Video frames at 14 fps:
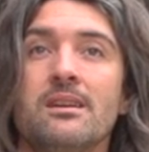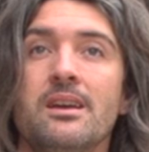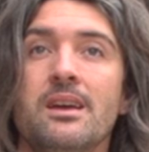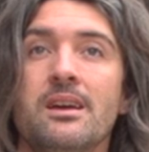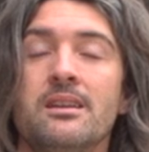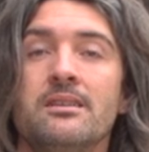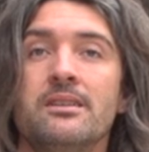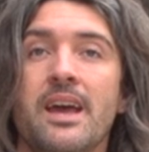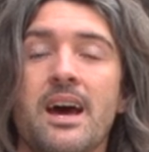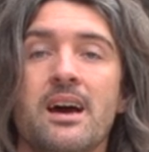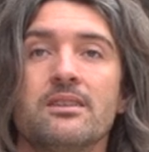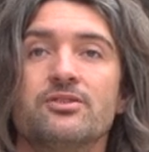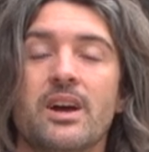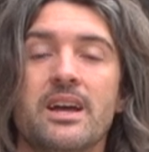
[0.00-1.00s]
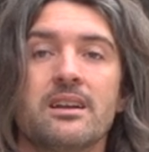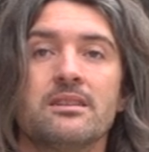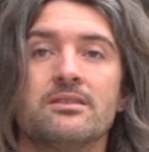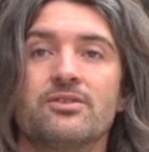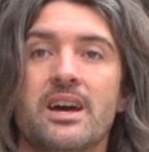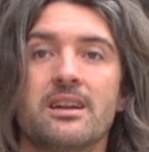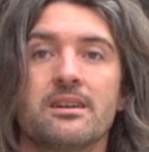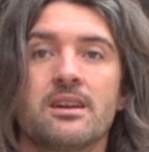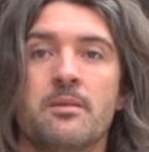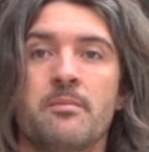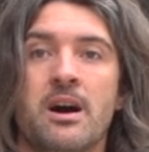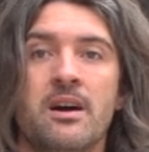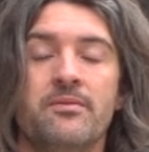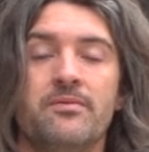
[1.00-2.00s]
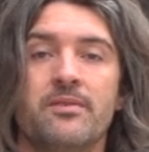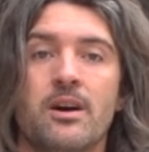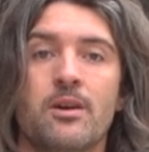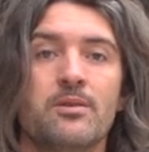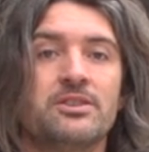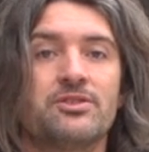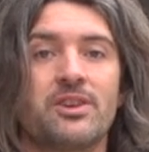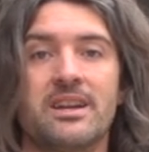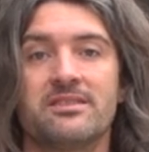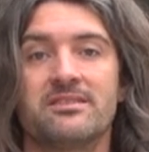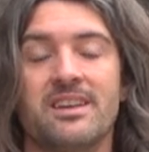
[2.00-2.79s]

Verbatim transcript: and yeah, try to try to come off. Always try to